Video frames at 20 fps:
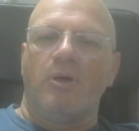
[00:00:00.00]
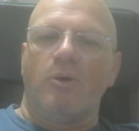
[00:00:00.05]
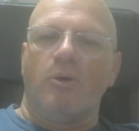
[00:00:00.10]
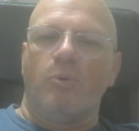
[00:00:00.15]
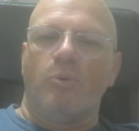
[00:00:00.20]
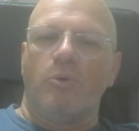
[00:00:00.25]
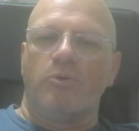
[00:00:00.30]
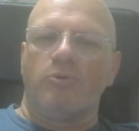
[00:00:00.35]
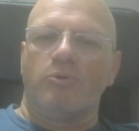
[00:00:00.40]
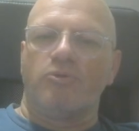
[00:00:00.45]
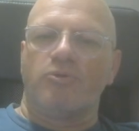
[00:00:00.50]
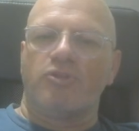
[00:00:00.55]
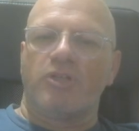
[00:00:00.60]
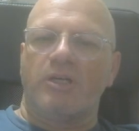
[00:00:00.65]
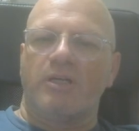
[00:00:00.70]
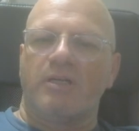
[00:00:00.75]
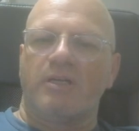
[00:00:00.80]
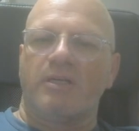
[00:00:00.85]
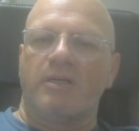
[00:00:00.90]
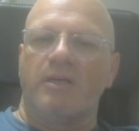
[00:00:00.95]
Want to
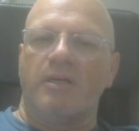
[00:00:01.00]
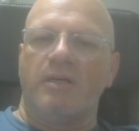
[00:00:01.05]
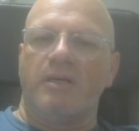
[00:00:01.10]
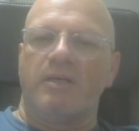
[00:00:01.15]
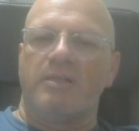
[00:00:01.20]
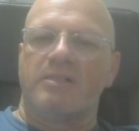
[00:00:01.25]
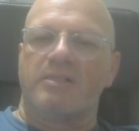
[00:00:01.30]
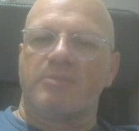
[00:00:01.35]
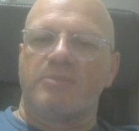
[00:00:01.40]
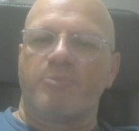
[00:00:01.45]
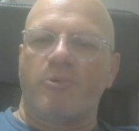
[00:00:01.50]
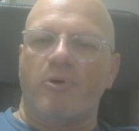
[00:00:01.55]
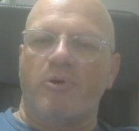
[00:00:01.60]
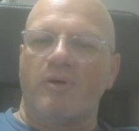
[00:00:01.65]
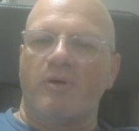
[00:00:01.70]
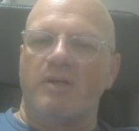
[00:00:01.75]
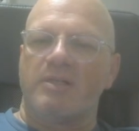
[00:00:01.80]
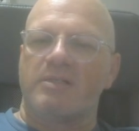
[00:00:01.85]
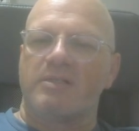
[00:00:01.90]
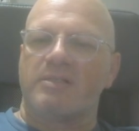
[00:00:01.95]
check its
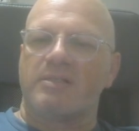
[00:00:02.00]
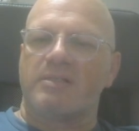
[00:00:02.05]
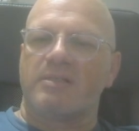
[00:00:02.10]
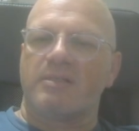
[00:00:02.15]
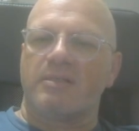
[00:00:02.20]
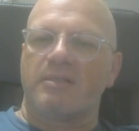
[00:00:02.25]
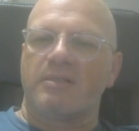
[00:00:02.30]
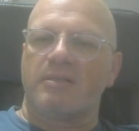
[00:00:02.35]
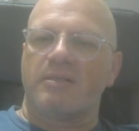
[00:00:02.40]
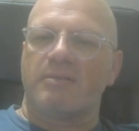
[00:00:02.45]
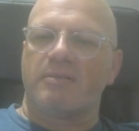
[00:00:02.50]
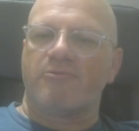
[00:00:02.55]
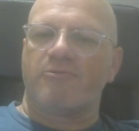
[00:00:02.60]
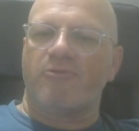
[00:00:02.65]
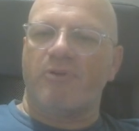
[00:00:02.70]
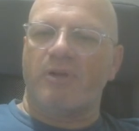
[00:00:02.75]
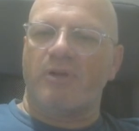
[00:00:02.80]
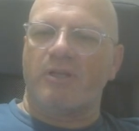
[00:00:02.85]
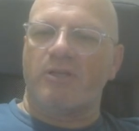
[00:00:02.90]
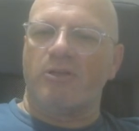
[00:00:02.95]
progress?
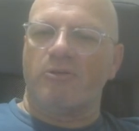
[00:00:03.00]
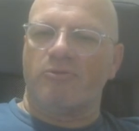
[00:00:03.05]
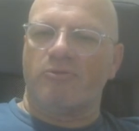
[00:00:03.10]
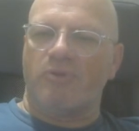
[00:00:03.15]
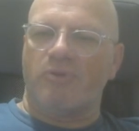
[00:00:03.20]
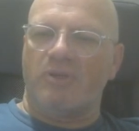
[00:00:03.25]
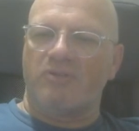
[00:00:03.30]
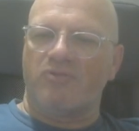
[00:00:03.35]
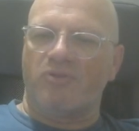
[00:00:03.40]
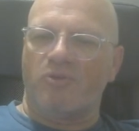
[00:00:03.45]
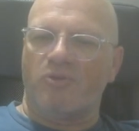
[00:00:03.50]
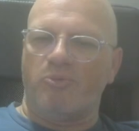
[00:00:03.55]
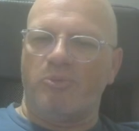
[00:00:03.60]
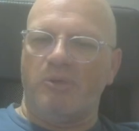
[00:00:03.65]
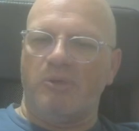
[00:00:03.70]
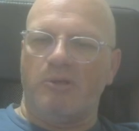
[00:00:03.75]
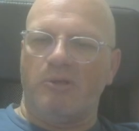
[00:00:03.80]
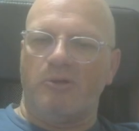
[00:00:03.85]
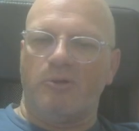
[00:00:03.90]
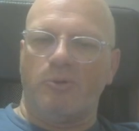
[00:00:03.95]
Track your transfer
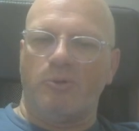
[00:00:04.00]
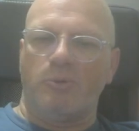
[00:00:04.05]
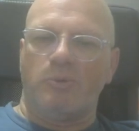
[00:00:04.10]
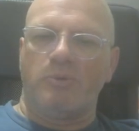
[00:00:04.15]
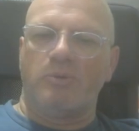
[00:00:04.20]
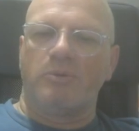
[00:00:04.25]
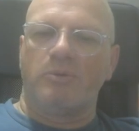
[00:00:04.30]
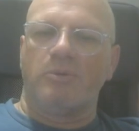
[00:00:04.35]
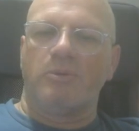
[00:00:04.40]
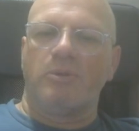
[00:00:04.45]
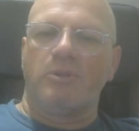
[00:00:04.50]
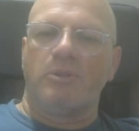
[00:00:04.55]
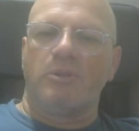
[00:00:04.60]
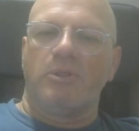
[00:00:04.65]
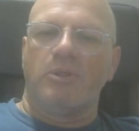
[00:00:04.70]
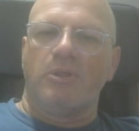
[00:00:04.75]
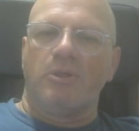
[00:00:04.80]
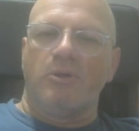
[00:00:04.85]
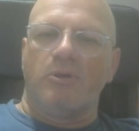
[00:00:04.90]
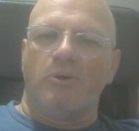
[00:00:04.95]
below.
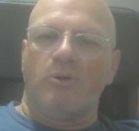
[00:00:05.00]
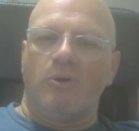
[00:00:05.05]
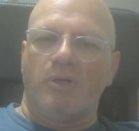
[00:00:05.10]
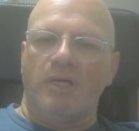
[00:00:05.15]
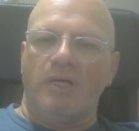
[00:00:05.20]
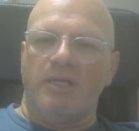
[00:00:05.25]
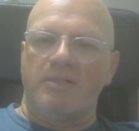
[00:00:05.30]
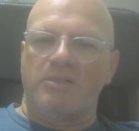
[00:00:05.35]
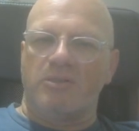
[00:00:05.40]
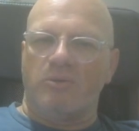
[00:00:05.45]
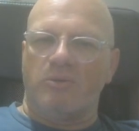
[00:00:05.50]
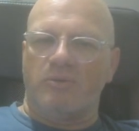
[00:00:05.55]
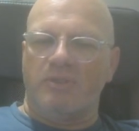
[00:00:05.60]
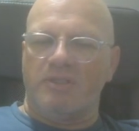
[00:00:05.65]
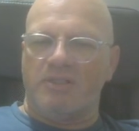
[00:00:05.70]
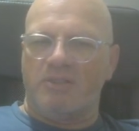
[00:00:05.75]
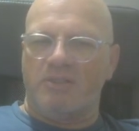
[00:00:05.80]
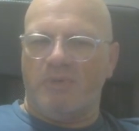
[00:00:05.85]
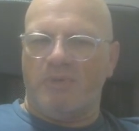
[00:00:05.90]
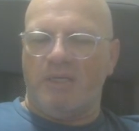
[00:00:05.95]
Okay, so
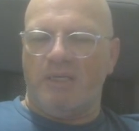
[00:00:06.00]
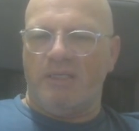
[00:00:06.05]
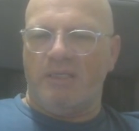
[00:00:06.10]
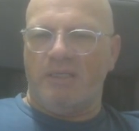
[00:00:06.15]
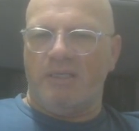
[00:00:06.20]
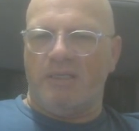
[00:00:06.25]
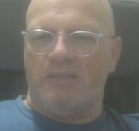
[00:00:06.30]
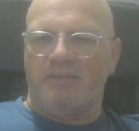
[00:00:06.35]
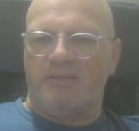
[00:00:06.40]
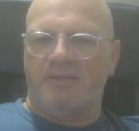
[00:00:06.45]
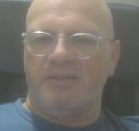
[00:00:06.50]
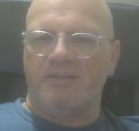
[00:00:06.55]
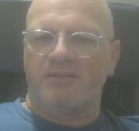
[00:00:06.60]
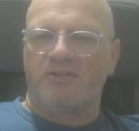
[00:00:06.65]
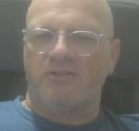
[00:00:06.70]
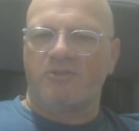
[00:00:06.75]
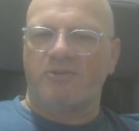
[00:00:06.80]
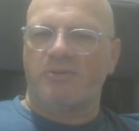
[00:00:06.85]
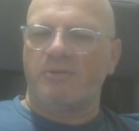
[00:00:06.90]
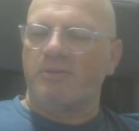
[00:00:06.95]
this is my
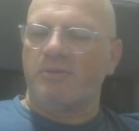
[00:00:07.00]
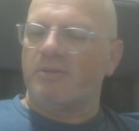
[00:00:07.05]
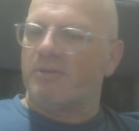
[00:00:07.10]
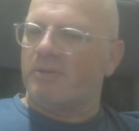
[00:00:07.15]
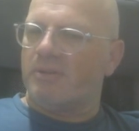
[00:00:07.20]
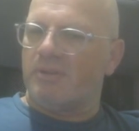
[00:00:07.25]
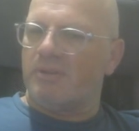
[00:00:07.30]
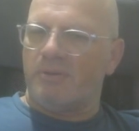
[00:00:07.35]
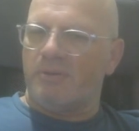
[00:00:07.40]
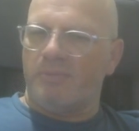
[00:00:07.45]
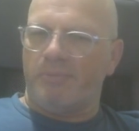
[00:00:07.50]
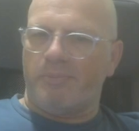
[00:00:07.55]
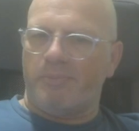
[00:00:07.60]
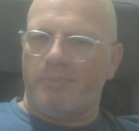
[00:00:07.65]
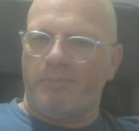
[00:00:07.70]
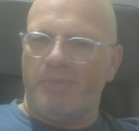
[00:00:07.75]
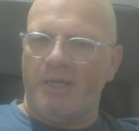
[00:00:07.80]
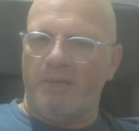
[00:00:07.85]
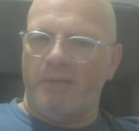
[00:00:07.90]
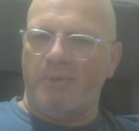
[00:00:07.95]
6th
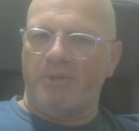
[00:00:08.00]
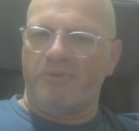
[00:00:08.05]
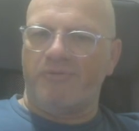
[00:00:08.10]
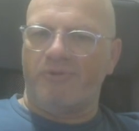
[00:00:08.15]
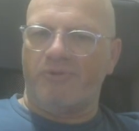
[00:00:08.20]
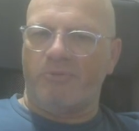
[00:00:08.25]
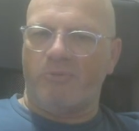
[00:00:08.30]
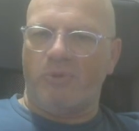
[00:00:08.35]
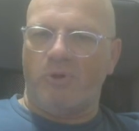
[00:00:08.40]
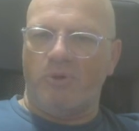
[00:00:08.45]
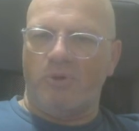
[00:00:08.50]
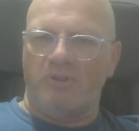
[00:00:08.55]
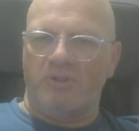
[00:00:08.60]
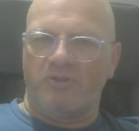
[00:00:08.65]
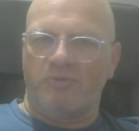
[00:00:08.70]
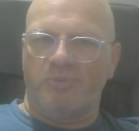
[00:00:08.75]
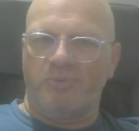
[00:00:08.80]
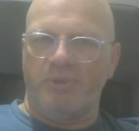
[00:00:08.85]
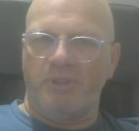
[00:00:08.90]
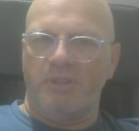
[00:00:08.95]
payment from
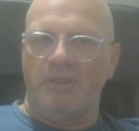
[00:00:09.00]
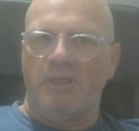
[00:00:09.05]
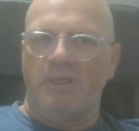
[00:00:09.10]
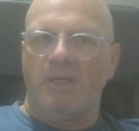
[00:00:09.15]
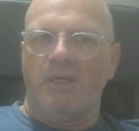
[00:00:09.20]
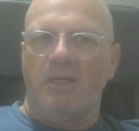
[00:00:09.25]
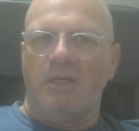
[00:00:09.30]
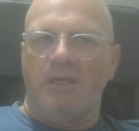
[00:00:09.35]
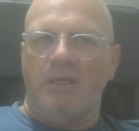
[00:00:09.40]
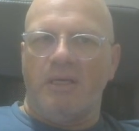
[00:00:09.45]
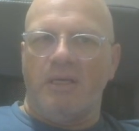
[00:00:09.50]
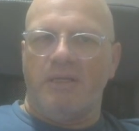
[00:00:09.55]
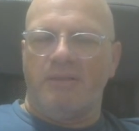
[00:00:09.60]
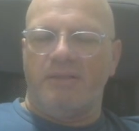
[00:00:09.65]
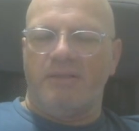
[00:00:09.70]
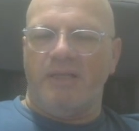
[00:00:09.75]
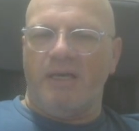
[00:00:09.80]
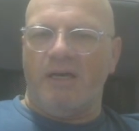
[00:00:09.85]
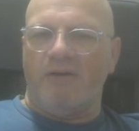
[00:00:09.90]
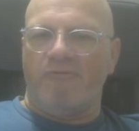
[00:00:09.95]
OLSP, and
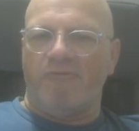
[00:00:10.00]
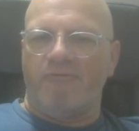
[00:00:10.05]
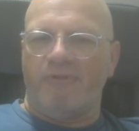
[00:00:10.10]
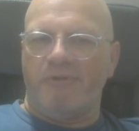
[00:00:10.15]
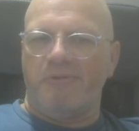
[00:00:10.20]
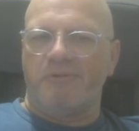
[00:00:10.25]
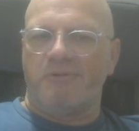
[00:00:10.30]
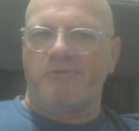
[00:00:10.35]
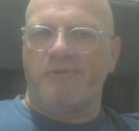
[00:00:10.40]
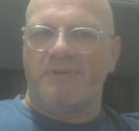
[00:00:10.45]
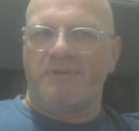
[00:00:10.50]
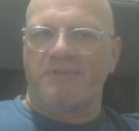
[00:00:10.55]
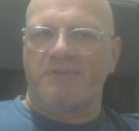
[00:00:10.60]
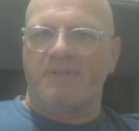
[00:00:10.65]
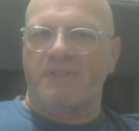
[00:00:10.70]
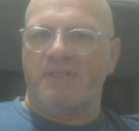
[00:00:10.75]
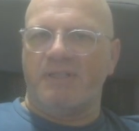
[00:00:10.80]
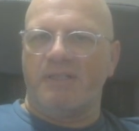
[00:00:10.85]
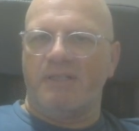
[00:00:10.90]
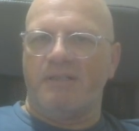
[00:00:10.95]
they are very
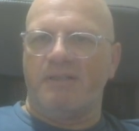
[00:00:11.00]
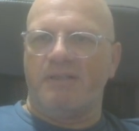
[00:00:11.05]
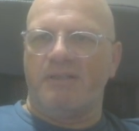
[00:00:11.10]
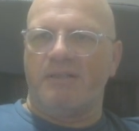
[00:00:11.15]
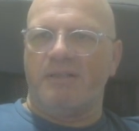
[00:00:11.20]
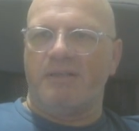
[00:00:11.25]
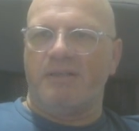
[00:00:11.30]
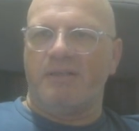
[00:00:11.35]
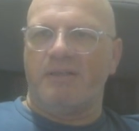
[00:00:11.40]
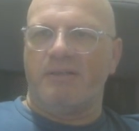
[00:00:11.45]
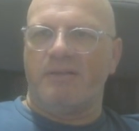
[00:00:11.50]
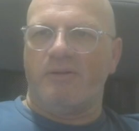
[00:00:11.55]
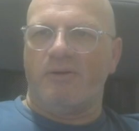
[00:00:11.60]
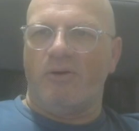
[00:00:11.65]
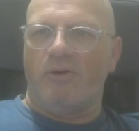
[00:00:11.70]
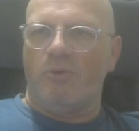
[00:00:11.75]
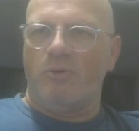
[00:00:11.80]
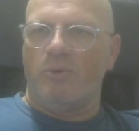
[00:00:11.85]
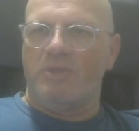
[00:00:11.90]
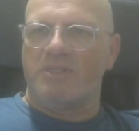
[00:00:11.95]
trusted and
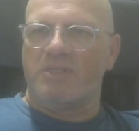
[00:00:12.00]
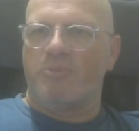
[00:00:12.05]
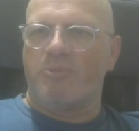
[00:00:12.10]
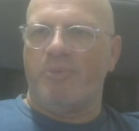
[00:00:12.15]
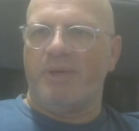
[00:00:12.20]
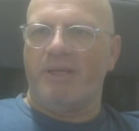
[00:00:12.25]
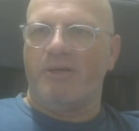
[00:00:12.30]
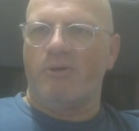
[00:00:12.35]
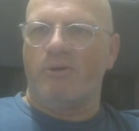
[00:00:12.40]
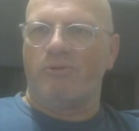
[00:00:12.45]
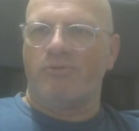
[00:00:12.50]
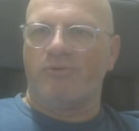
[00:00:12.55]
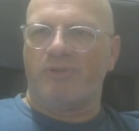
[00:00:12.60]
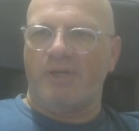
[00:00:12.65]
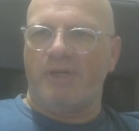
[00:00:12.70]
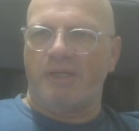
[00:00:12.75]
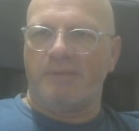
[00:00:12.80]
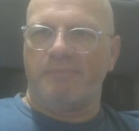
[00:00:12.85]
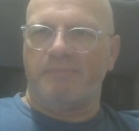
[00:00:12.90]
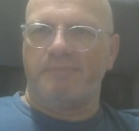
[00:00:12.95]
always paying on
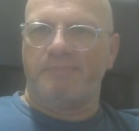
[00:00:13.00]
time.